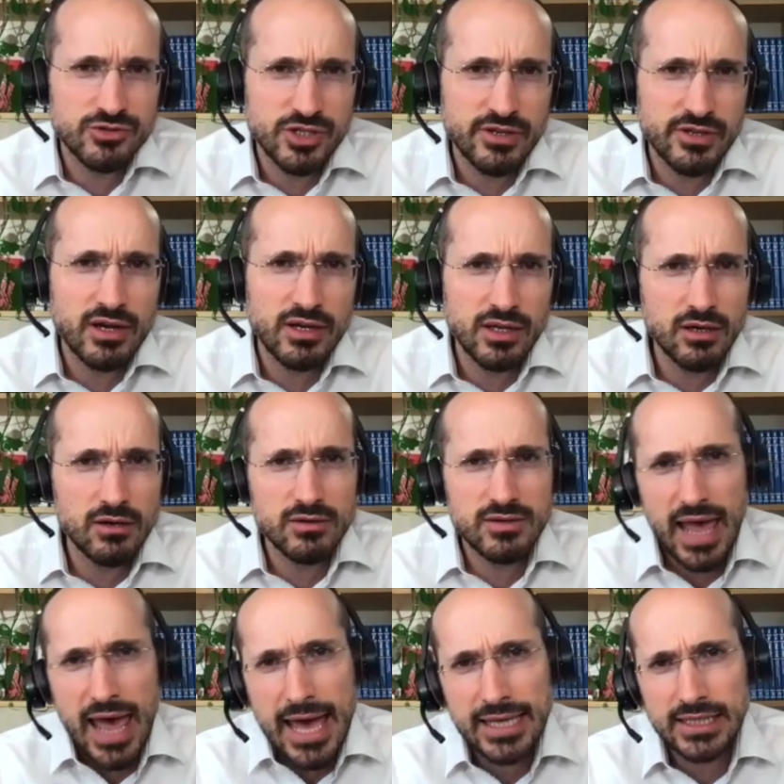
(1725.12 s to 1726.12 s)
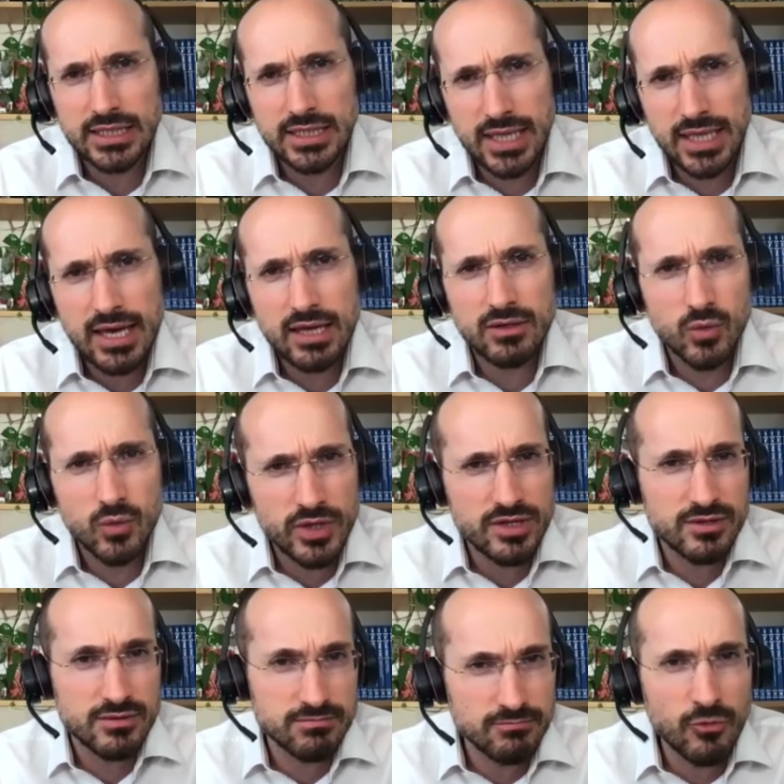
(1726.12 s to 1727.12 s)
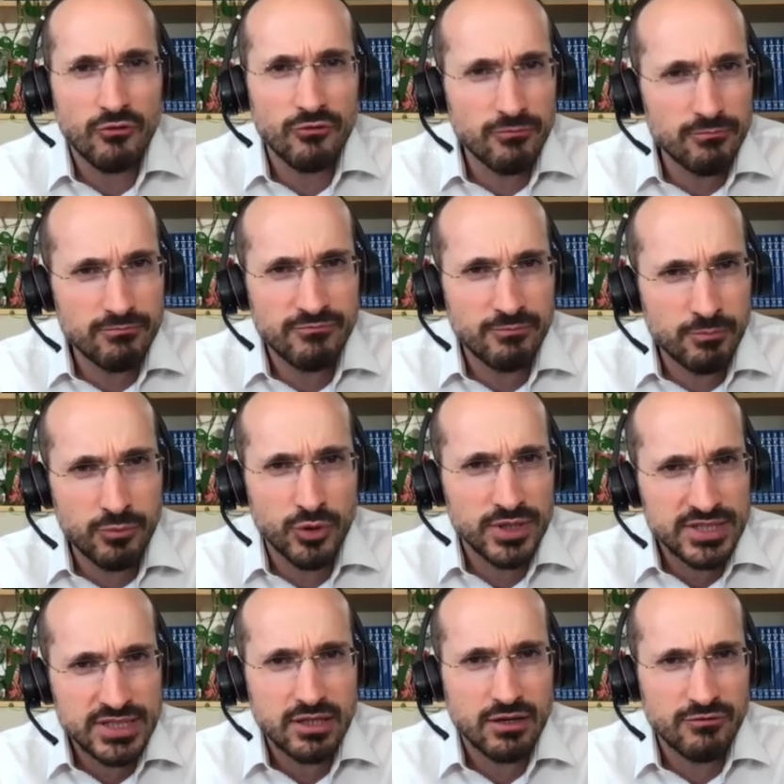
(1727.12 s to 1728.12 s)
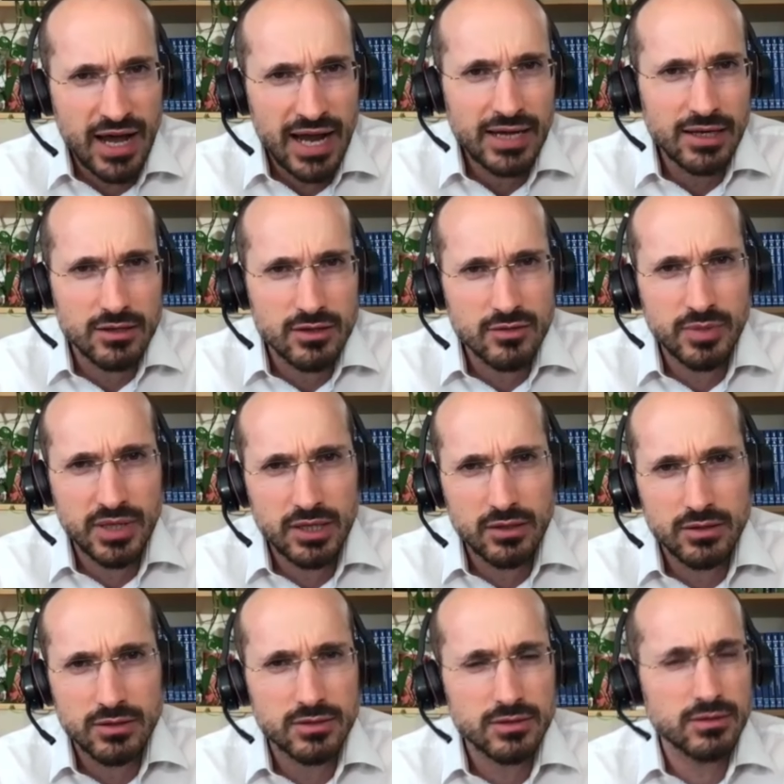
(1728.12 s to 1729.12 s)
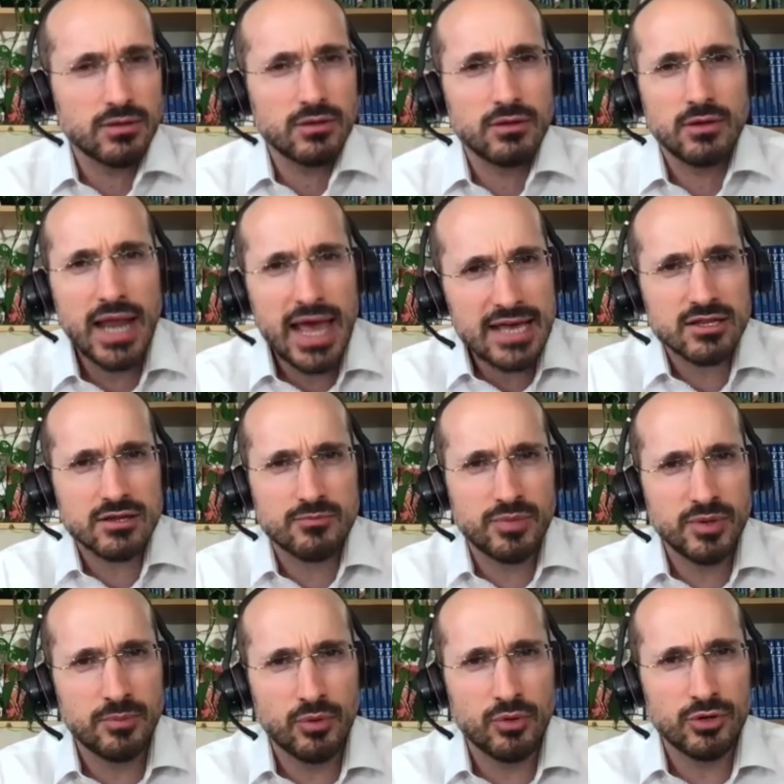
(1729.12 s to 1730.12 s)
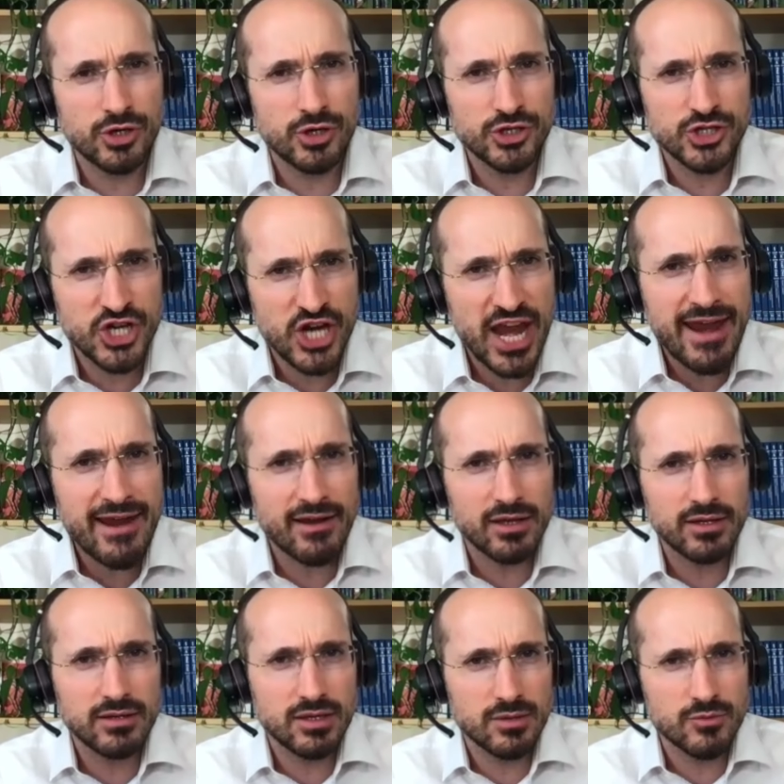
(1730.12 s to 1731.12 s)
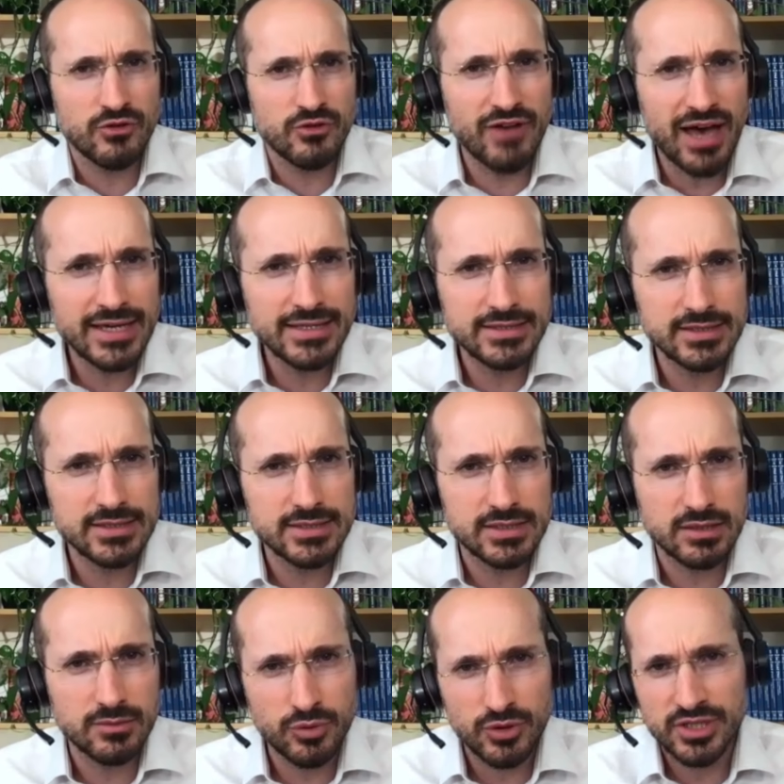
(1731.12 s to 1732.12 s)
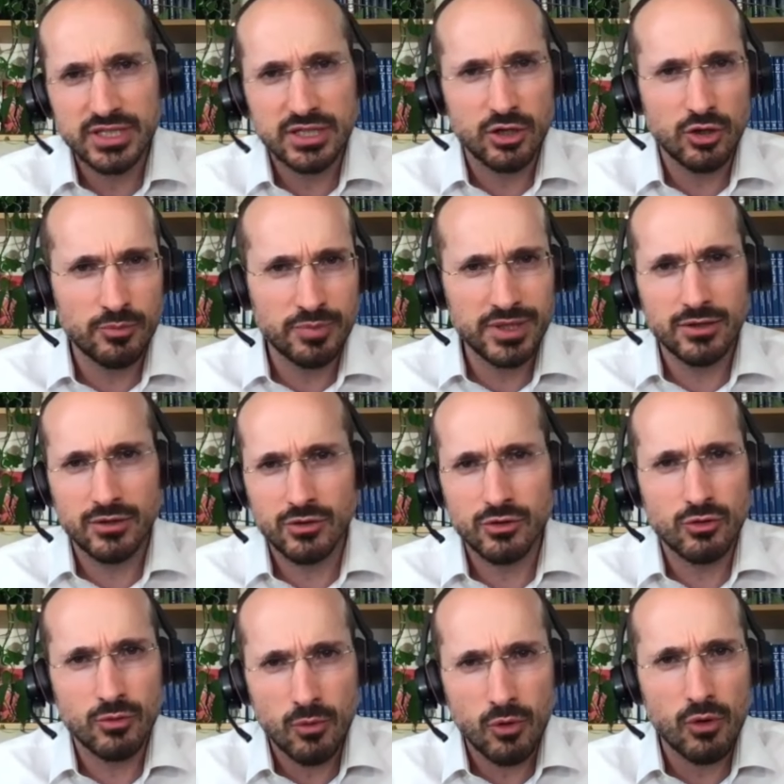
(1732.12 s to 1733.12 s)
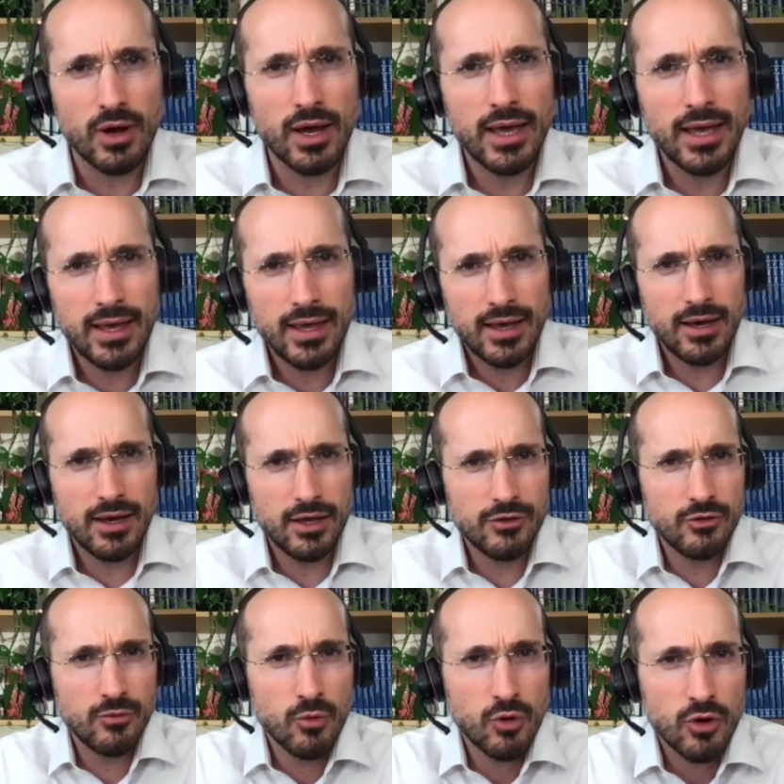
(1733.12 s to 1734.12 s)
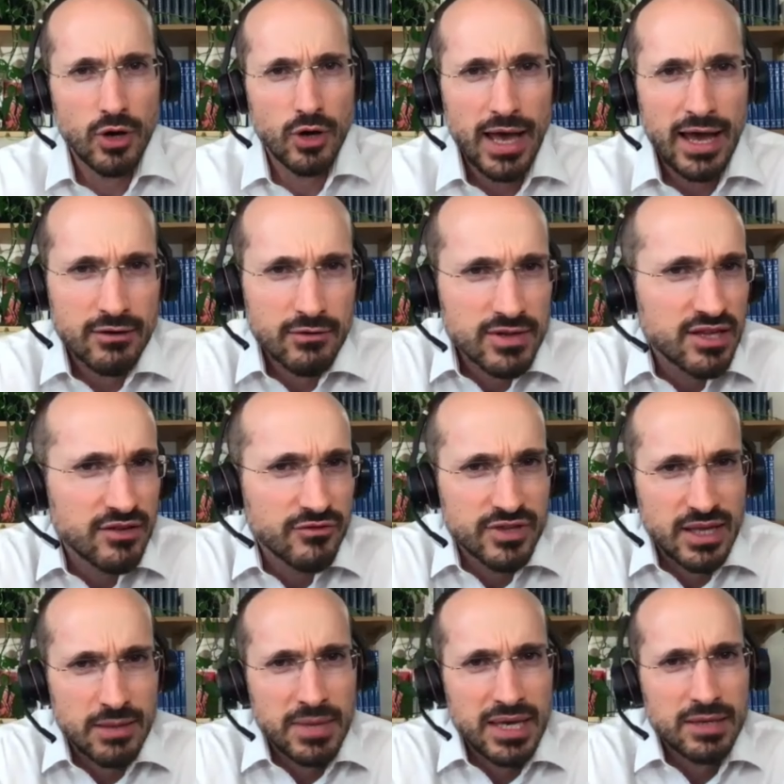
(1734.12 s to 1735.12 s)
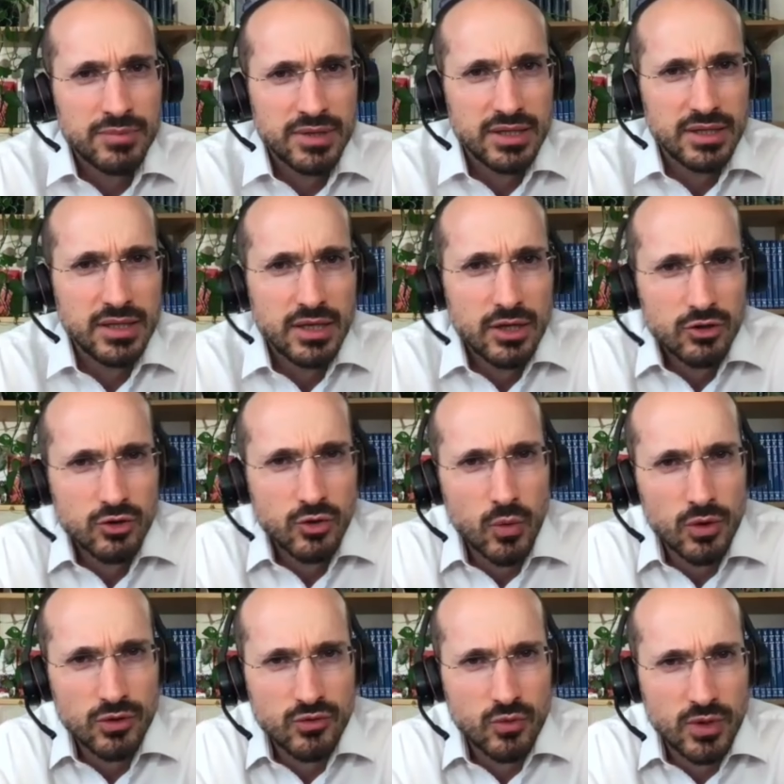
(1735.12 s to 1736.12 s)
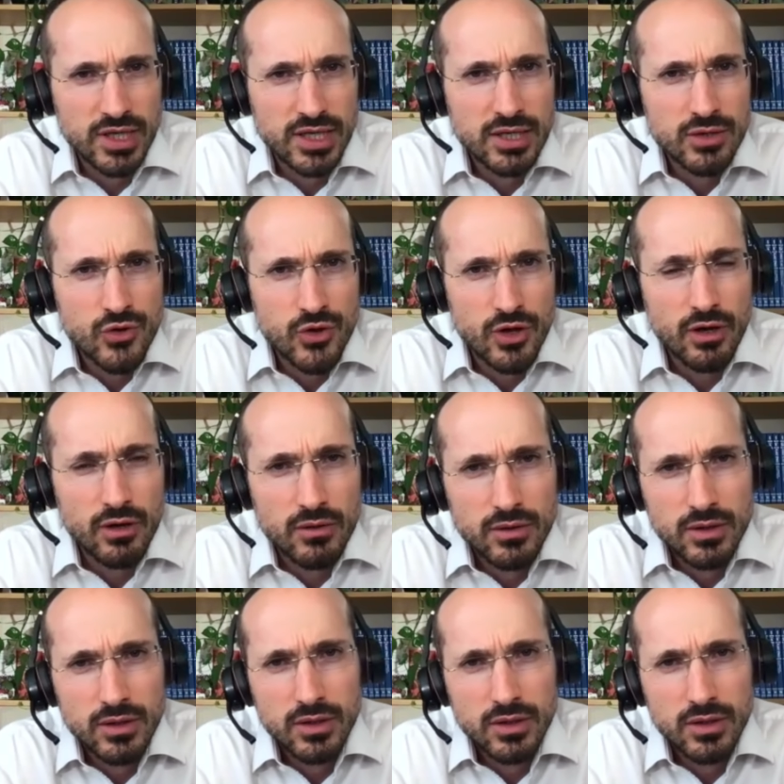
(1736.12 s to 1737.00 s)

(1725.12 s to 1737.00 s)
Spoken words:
generally goes hand in hand with more political violence, because the less people share in terms of ideas and political opinion, the more aggressive they may be towards one another.